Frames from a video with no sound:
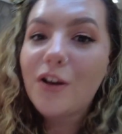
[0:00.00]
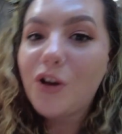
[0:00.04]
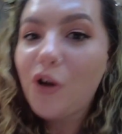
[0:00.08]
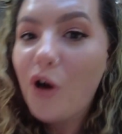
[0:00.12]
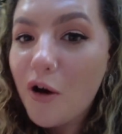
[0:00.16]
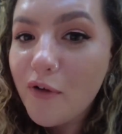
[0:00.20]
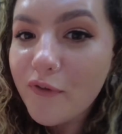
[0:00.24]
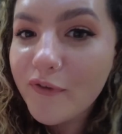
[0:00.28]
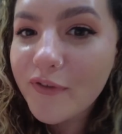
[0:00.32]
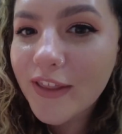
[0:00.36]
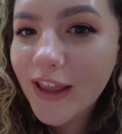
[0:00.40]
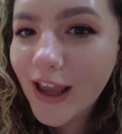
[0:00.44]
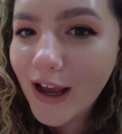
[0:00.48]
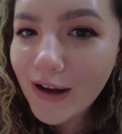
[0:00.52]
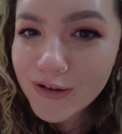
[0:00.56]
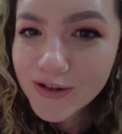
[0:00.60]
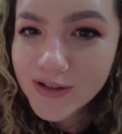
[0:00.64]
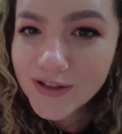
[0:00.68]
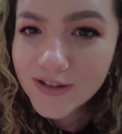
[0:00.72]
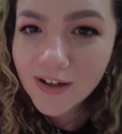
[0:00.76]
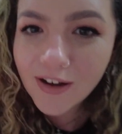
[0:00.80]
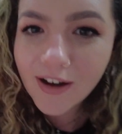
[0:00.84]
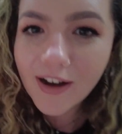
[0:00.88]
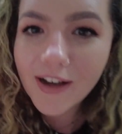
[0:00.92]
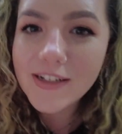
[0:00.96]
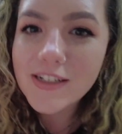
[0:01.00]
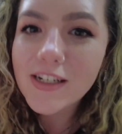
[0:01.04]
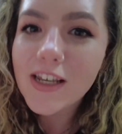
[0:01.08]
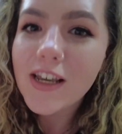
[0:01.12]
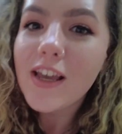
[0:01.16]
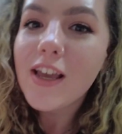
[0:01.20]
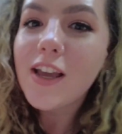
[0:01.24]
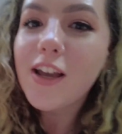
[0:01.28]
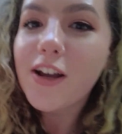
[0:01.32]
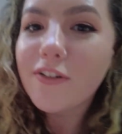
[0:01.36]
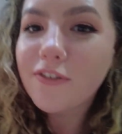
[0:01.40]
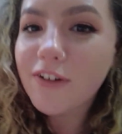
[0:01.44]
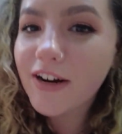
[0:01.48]
a lot of the outside
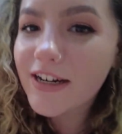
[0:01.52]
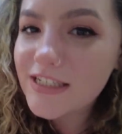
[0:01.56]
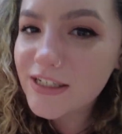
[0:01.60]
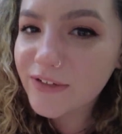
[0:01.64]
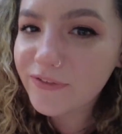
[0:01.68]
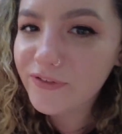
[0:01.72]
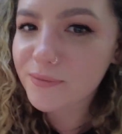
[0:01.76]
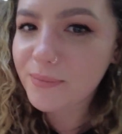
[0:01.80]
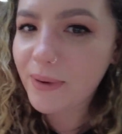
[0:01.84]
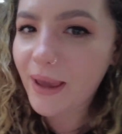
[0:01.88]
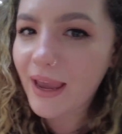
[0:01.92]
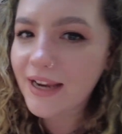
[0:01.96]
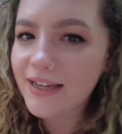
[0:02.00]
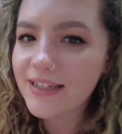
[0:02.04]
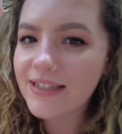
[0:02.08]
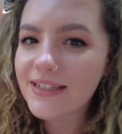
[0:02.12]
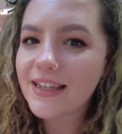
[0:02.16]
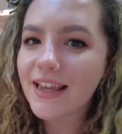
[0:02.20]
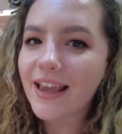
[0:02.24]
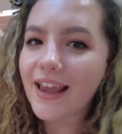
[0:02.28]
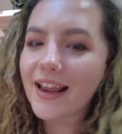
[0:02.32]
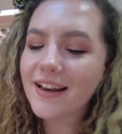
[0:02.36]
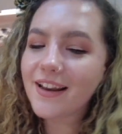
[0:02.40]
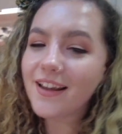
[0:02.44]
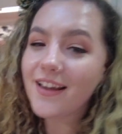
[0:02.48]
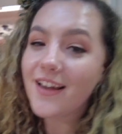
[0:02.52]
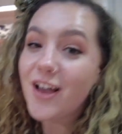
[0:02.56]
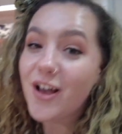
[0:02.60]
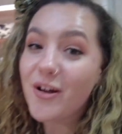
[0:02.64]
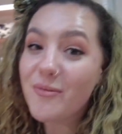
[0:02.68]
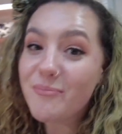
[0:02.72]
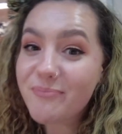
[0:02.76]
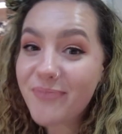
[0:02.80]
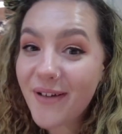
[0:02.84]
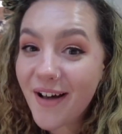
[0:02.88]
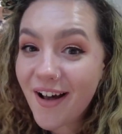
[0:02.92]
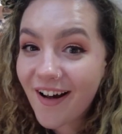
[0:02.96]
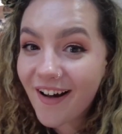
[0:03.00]
ready for painting,
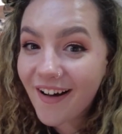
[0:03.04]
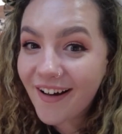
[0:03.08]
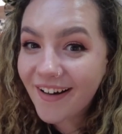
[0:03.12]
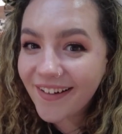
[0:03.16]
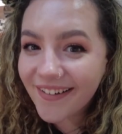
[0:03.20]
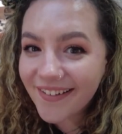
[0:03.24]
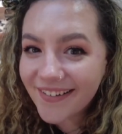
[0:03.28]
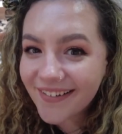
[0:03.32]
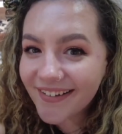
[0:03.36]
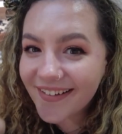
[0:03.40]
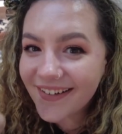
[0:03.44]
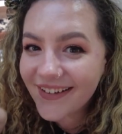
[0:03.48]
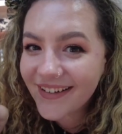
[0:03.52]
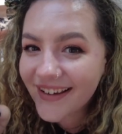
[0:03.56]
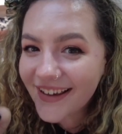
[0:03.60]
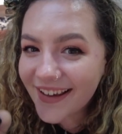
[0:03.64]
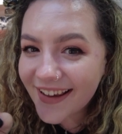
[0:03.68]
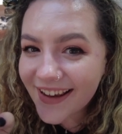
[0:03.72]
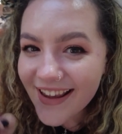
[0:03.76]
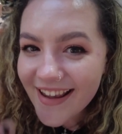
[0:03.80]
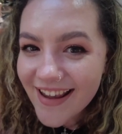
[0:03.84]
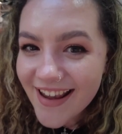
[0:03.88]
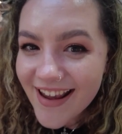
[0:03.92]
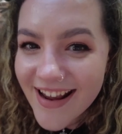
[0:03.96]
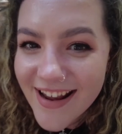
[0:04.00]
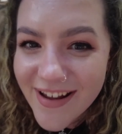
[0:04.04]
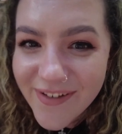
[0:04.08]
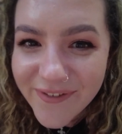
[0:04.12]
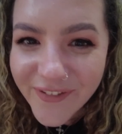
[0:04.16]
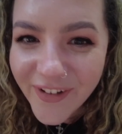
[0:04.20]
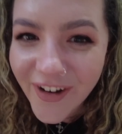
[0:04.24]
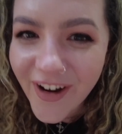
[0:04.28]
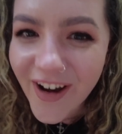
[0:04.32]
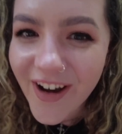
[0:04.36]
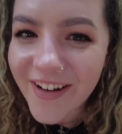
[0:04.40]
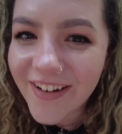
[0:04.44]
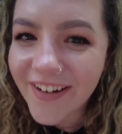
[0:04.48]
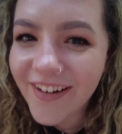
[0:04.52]
but he
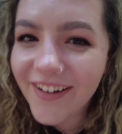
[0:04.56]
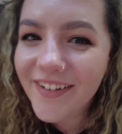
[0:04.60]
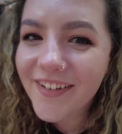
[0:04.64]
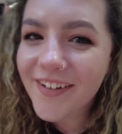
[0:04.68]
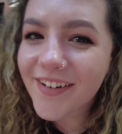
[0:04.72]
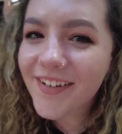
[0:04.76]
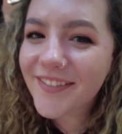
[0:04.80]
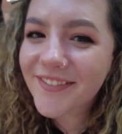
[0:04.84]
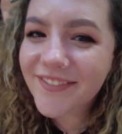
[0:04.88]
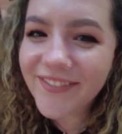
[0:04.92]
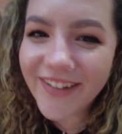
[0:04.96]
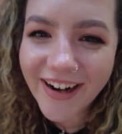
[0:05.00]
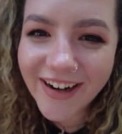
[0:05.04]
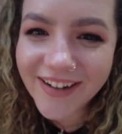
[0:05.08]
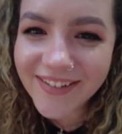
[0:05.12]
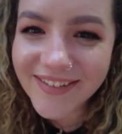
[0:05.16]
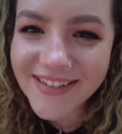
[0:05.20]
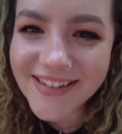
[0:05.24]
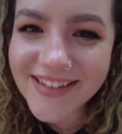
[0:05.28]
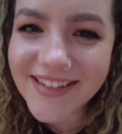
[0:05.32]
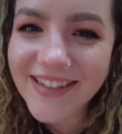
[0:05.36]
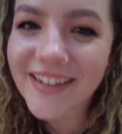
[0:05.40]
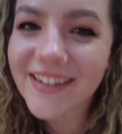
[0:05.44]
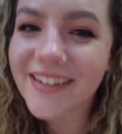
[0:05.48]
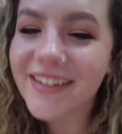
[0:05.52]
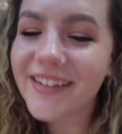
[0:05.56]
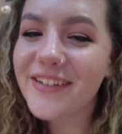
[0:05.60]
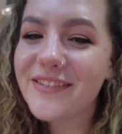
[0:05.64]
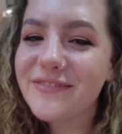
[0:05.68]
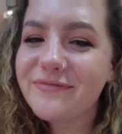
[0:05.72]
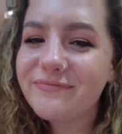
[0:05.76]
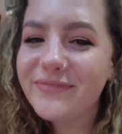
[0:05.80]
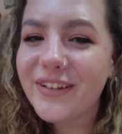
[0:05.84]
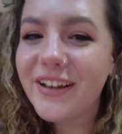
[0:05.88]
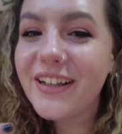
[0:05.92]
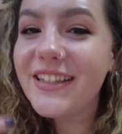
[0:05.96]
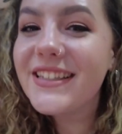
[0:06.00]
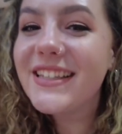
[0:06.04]
even got round to
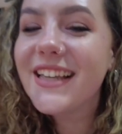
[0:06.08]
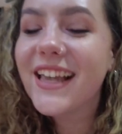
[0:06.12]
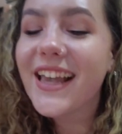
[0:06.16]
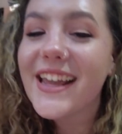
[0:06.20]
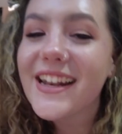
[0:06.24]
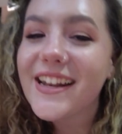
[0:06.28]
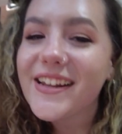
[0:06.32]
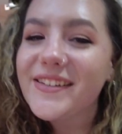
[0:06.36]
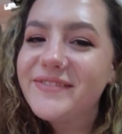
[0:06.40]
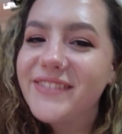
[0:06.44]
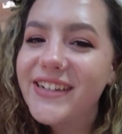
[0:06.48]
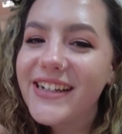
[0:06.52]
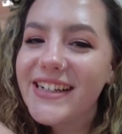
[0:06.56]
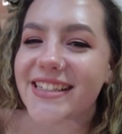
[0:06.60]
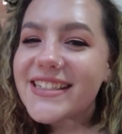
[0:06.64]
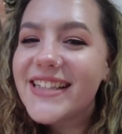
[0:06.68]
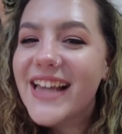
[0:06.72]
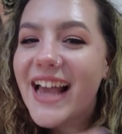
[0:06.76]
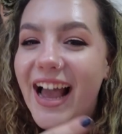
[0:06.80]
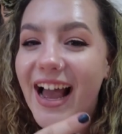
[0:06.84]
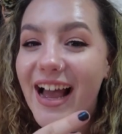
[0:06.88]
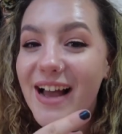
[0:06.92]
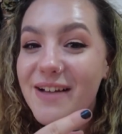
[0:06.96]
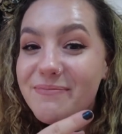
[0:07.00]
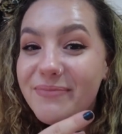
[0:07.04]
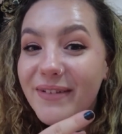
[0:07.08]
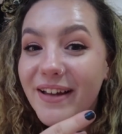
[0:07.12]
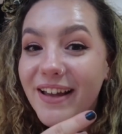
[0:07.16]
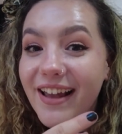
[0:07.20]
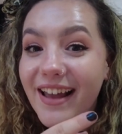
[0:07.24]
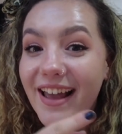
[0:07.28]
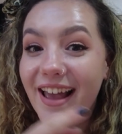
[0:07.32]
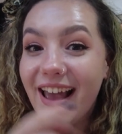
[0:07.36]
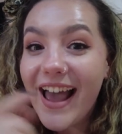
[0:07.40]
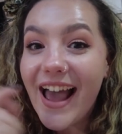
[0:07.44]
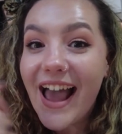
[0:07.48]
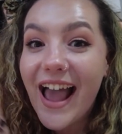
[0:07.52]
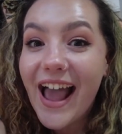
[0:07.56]
putting my tap
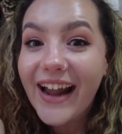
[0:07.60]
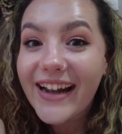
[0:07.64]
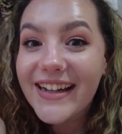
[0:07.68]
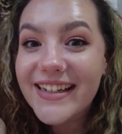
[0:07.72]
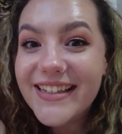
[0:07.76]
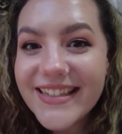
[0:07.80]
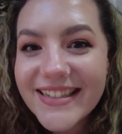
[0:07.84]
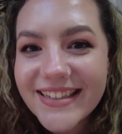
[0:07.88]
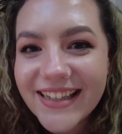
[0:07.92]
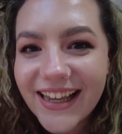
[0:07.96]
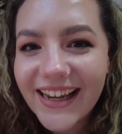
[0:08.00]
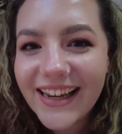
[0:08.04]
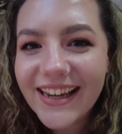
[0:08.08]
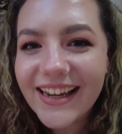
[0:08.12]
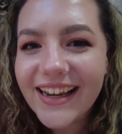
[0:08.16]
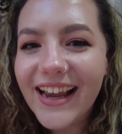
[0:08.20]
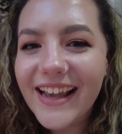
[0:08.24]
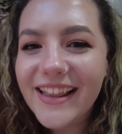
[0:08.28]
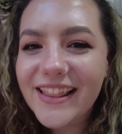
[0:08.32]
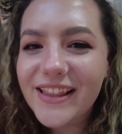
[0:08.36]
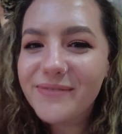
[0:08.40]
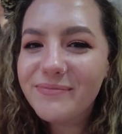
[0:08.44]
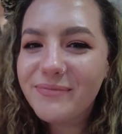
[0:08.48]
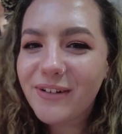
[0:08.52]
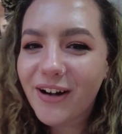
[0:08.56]
and sink in the